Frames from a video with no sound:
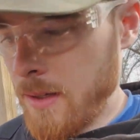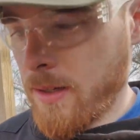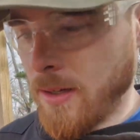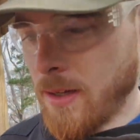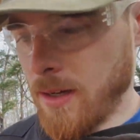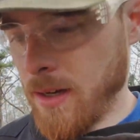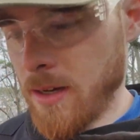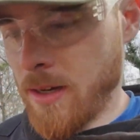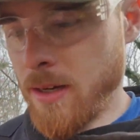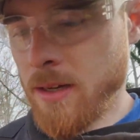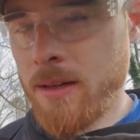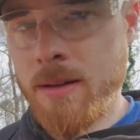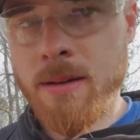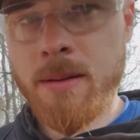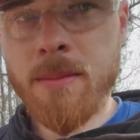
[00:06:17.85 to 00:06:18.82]

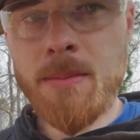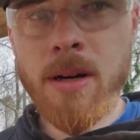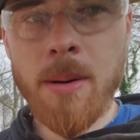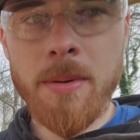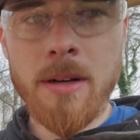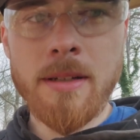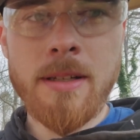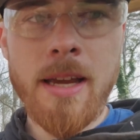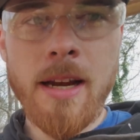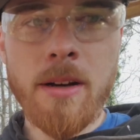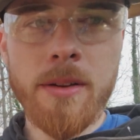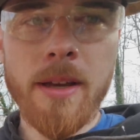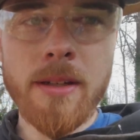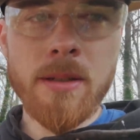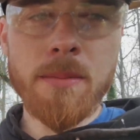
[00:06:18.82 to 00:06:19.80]
Probably gonna
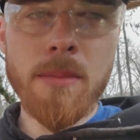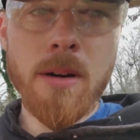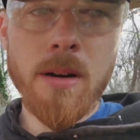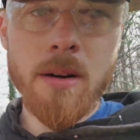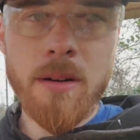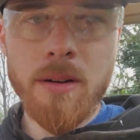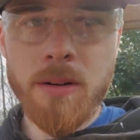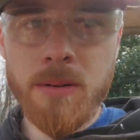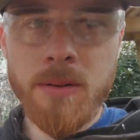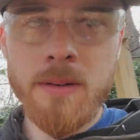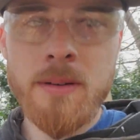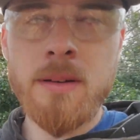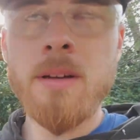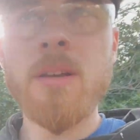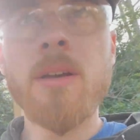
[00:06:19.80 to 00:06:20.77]
tackle that tomorrow,
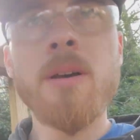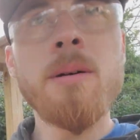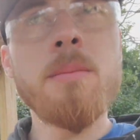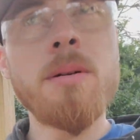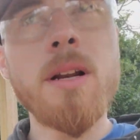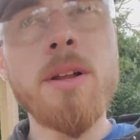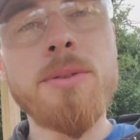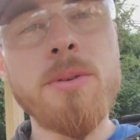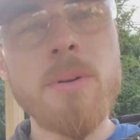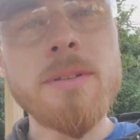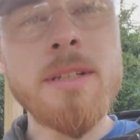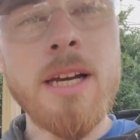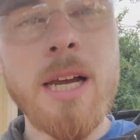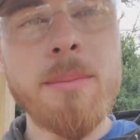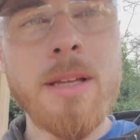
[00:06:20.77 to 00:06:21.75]
but I'll throw a
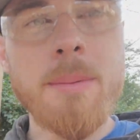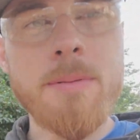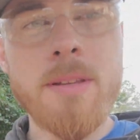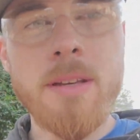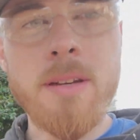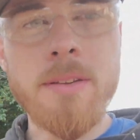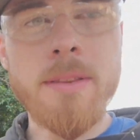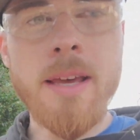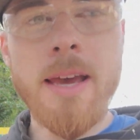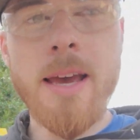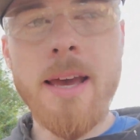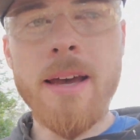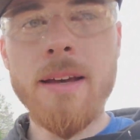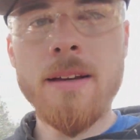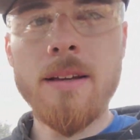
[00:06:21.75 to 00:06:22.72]
time lapse in of
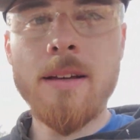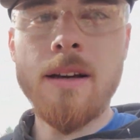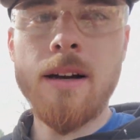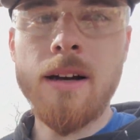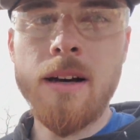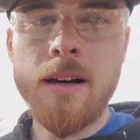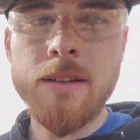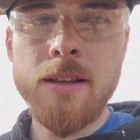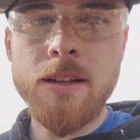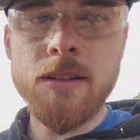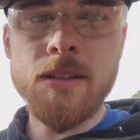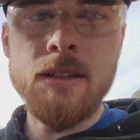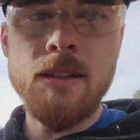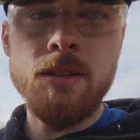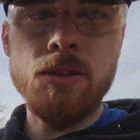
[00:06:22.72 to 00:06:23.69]
that. And
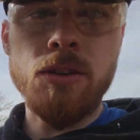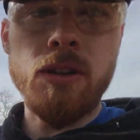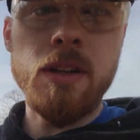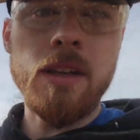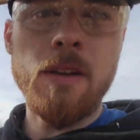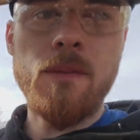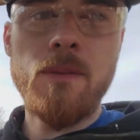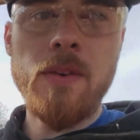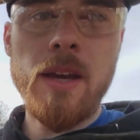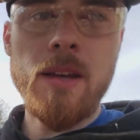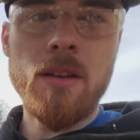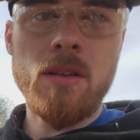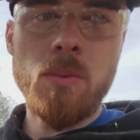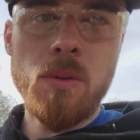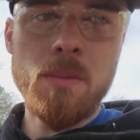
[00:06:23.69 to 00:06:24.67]
then these are gonna get
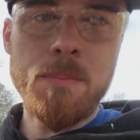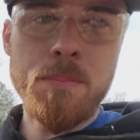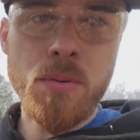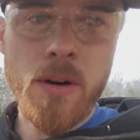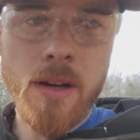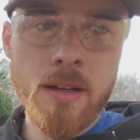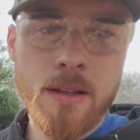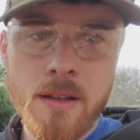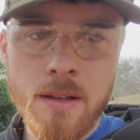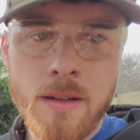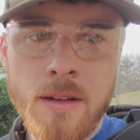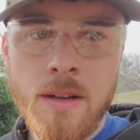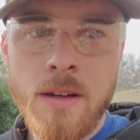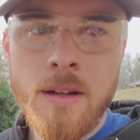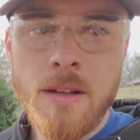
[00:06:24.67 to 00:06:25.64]
faced with brick
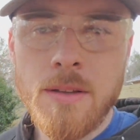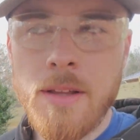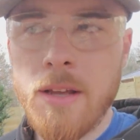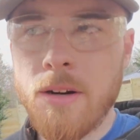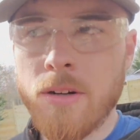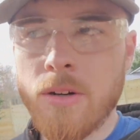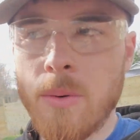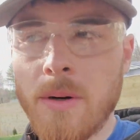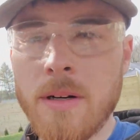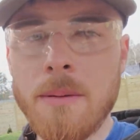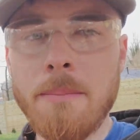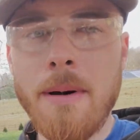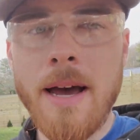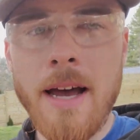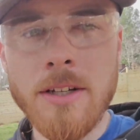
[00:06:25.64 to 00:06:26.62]
that are going to
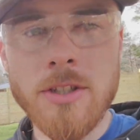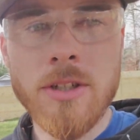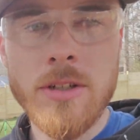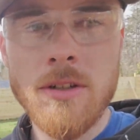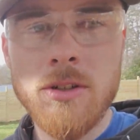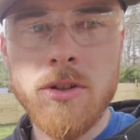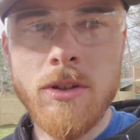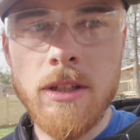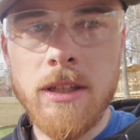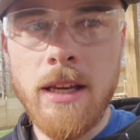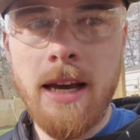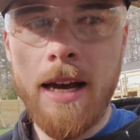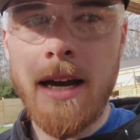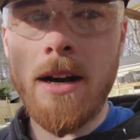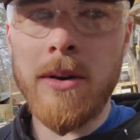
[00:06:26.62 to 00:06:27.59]
match the
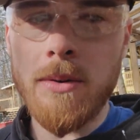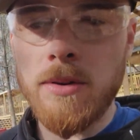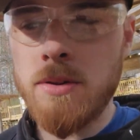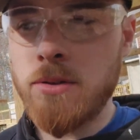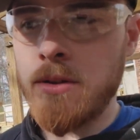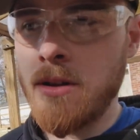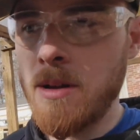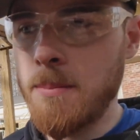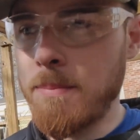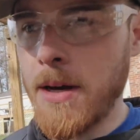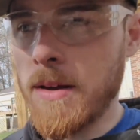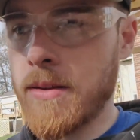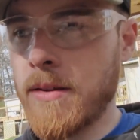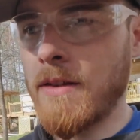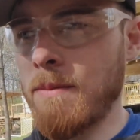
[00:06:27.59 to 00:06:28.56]
house to the
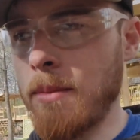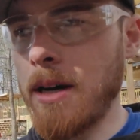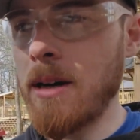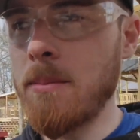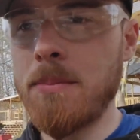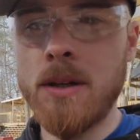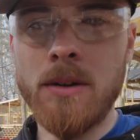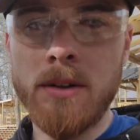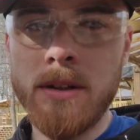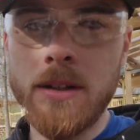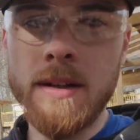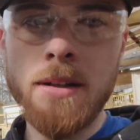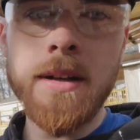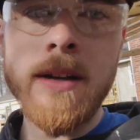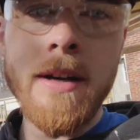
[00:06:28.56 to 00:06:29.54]
best of my ability.